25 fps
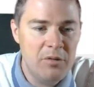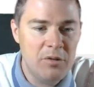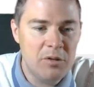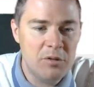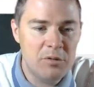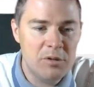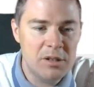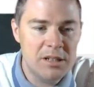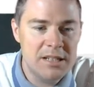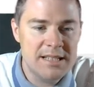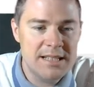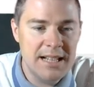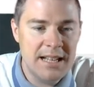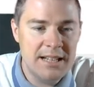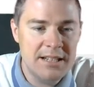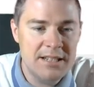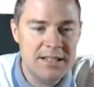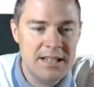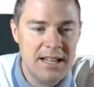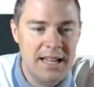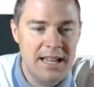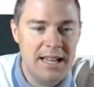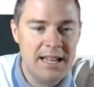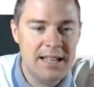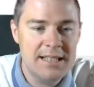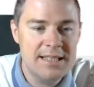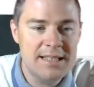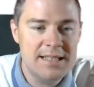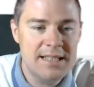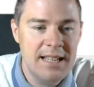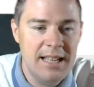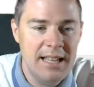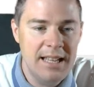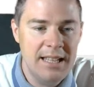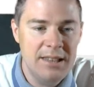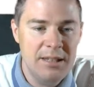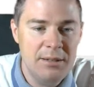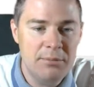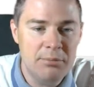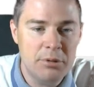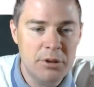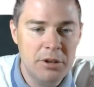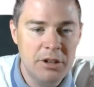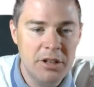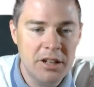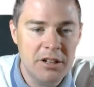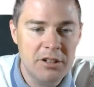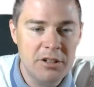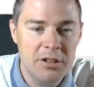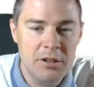forward slash X and the
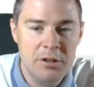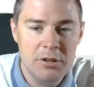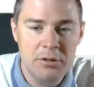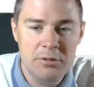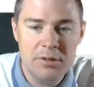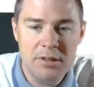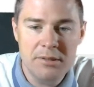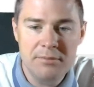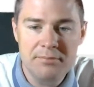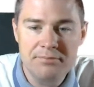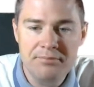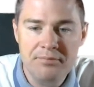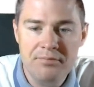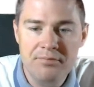product code.